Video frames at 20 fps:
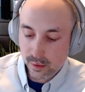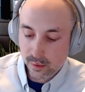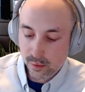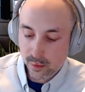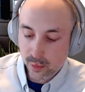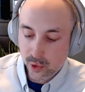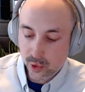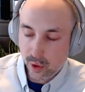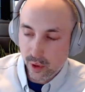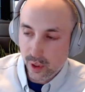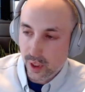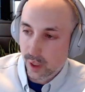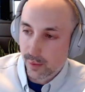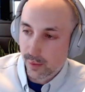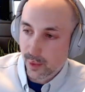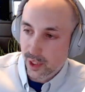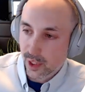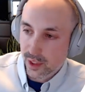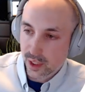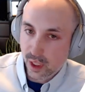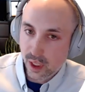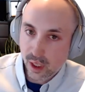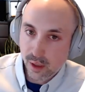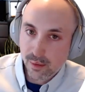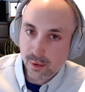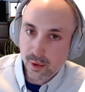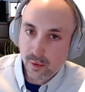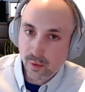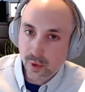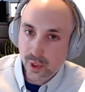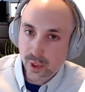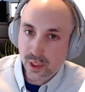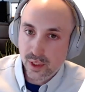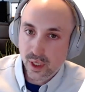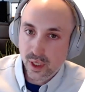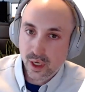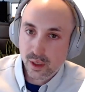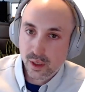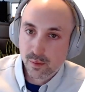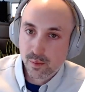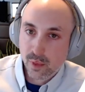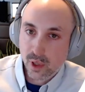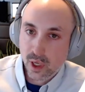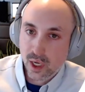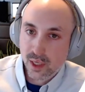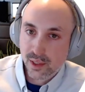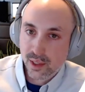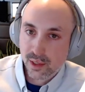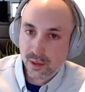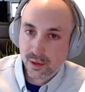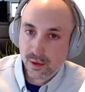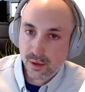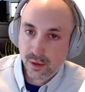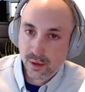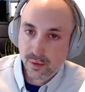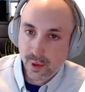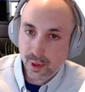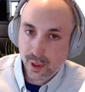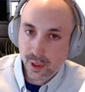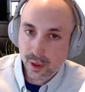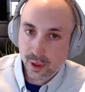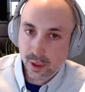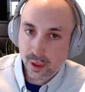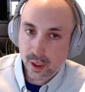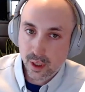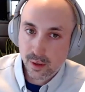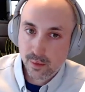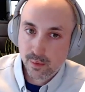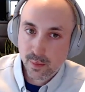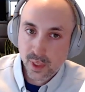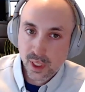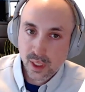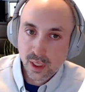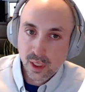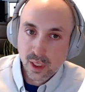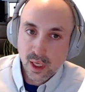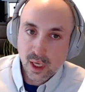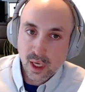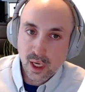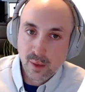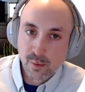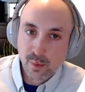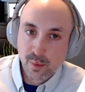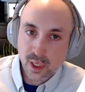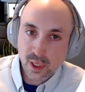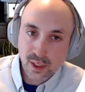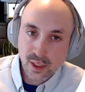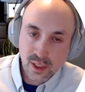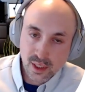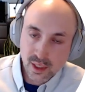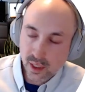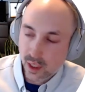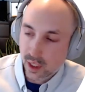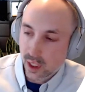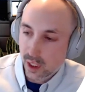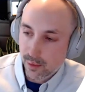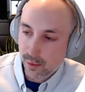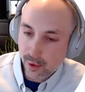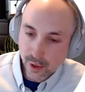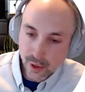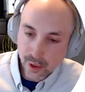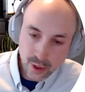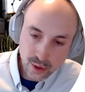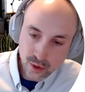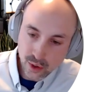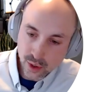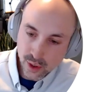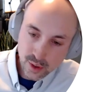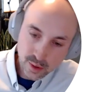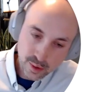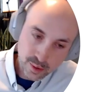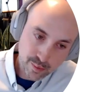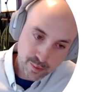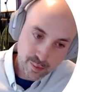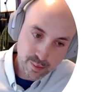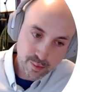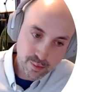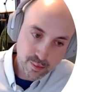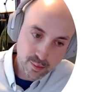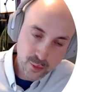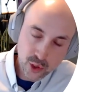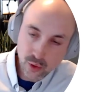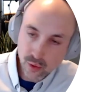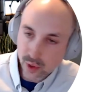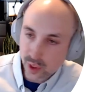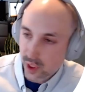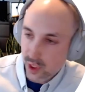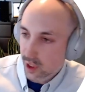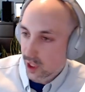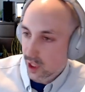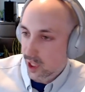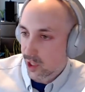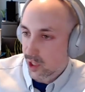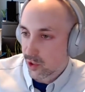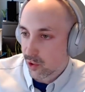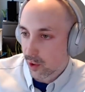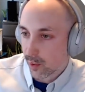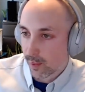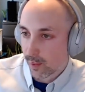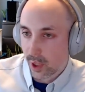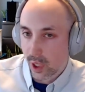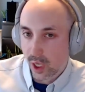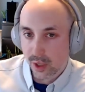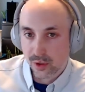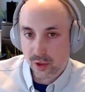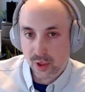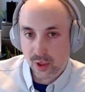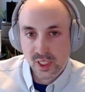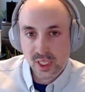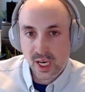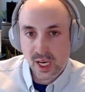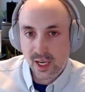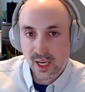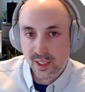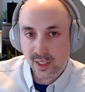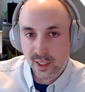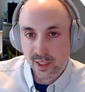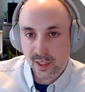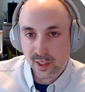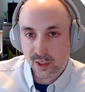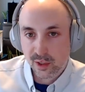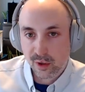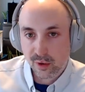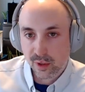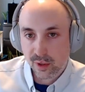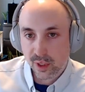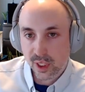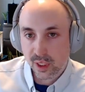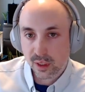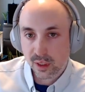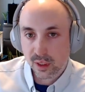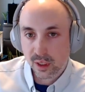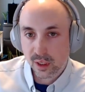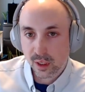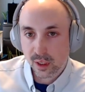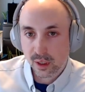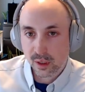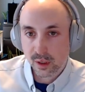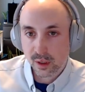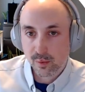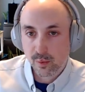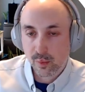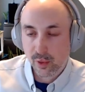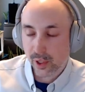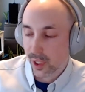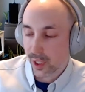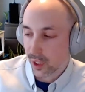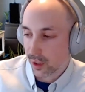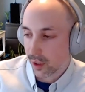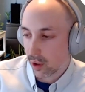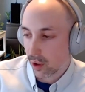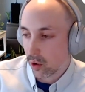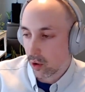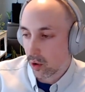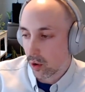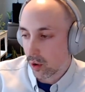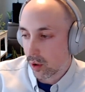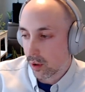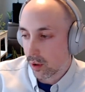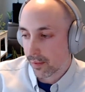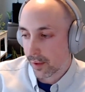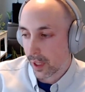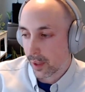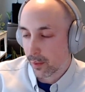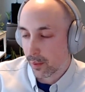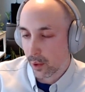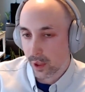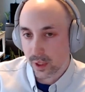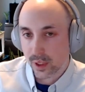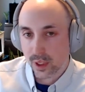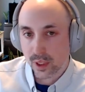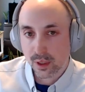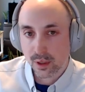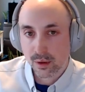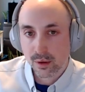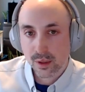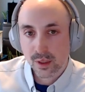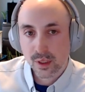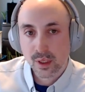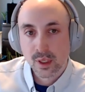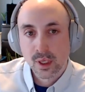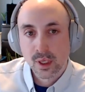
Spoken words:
shortcomings of the readside processors within Lightbend. And because it's a library, you can just use it in your projects as is. You don't need to bring in a whole framework to use.